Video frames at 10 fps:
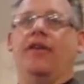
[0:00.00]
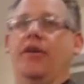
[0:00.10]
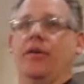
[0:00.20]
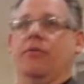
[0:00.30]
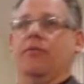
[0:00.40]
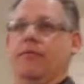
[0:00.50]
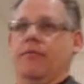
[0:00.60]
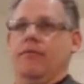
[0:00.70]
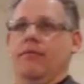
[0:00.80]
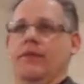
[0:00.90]
to do.
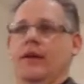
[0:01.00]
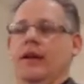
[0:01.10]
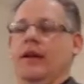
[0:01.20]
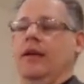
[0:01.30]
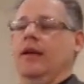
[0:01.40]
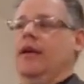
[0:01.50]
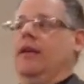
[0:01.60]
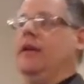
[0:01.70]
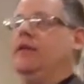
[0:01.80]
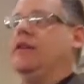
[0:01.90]

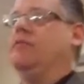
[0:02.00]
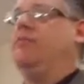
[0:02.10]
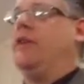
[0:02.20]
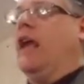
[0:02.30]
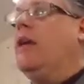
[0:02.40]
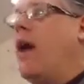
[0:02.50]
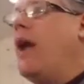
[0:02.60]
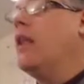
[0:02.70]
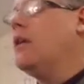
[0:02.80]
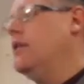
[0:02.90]
He says, King
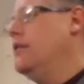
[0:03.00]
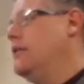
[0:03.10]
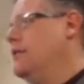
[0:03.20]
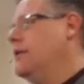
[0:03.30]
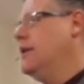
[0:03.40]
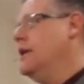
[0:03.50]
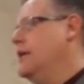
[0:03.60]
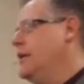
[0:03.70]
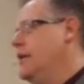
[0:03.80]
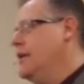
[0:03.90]
Balak,
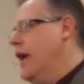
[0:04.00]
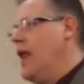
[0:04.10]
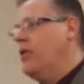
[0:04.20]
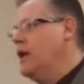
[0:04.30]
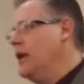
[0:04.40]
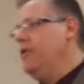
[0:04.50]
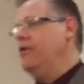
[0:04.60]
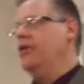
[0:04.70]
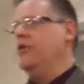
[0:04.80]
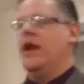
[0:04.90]
I don't want to give
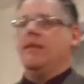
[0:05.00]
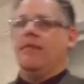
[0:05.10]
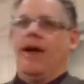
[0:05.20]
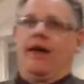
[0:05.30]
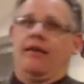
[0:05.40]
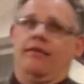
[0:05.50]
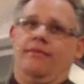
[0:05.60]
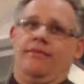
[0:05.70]
you your money back.